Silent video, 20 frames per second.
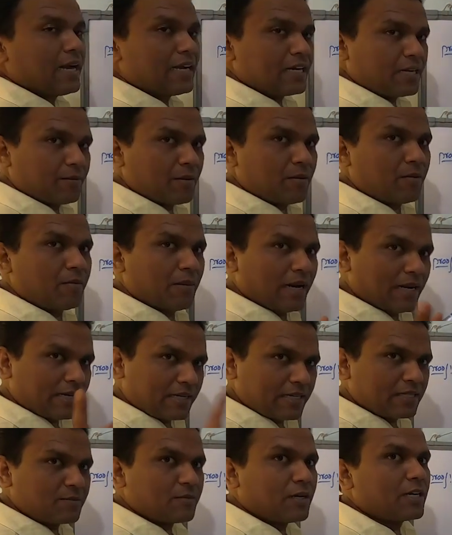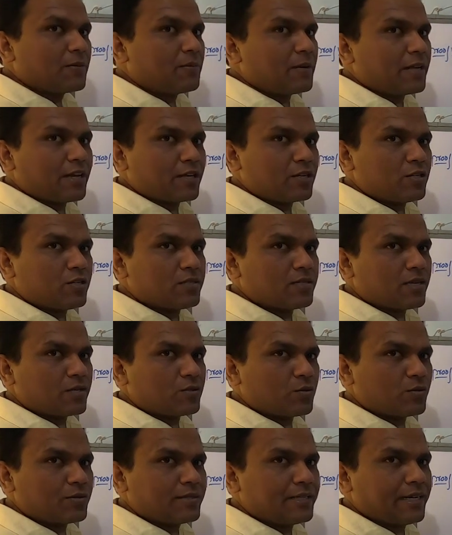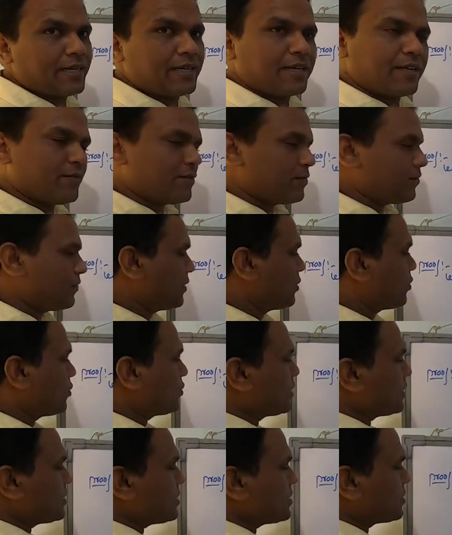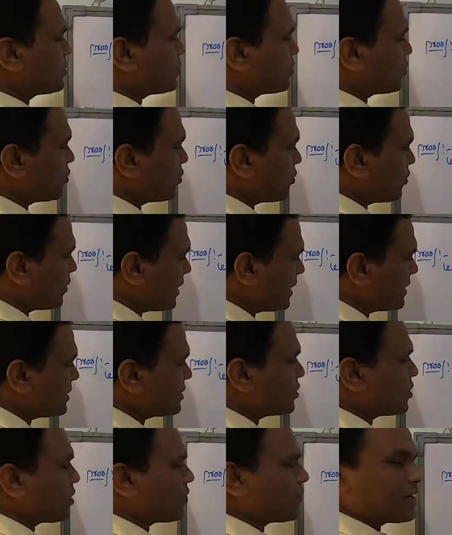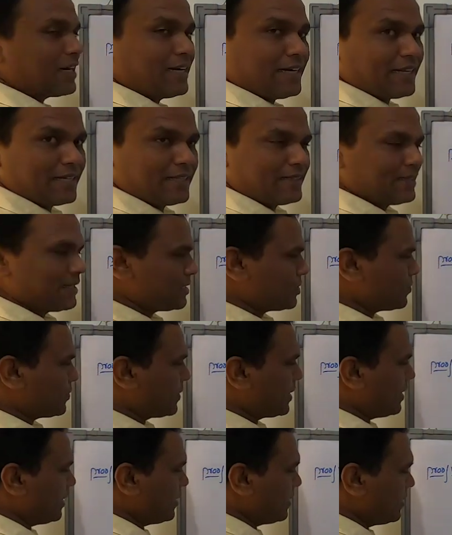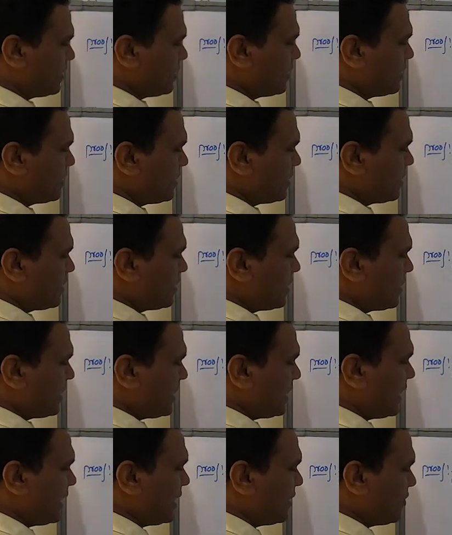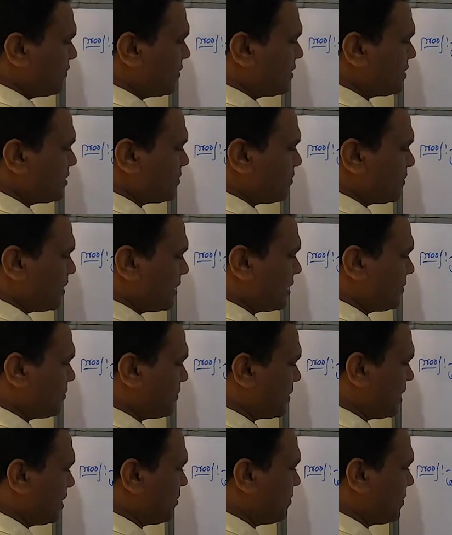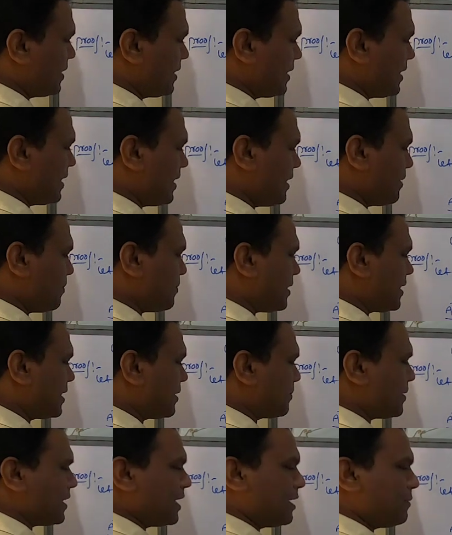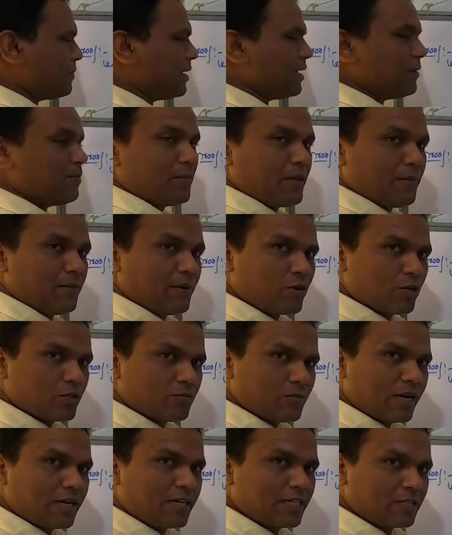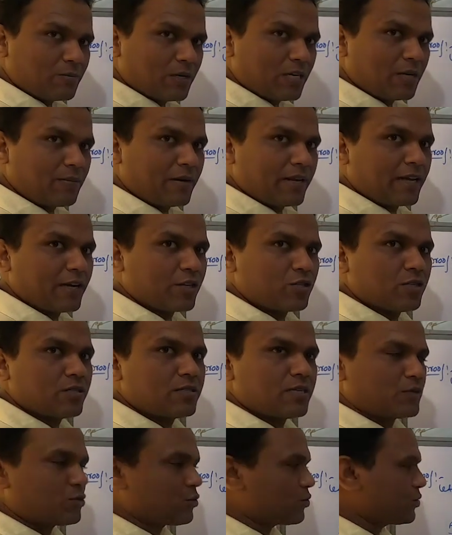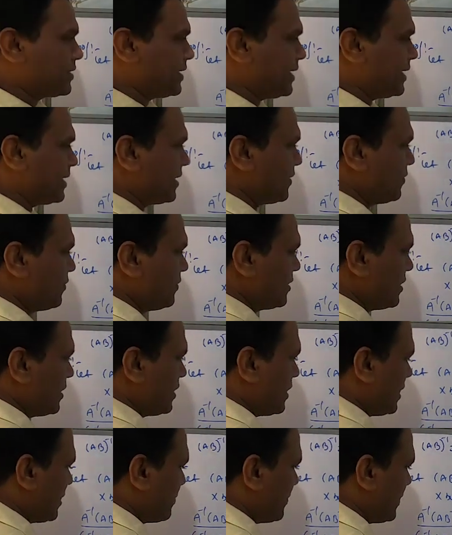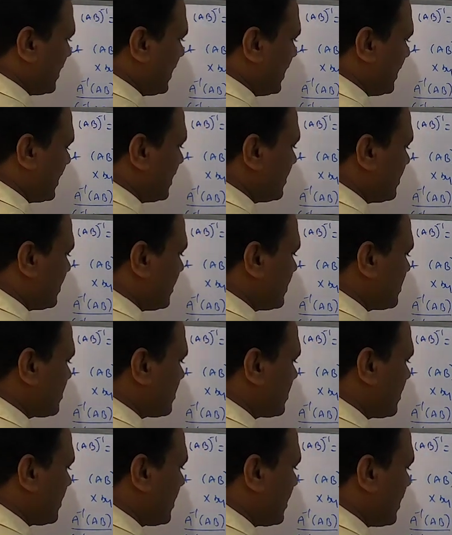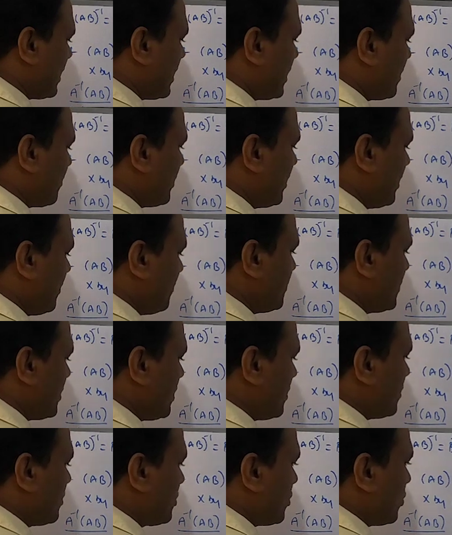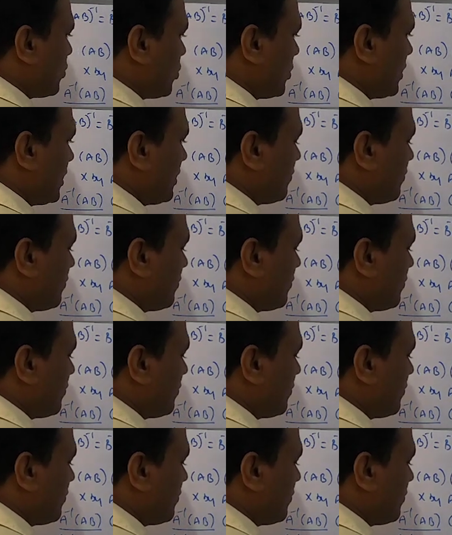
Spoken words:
And remember, matrix multiplication is associative. We know this. So instead of writing in this way, A inverse multiplied by A multiplied by B, because matrix multiplication is associative, let me retain this AB the whole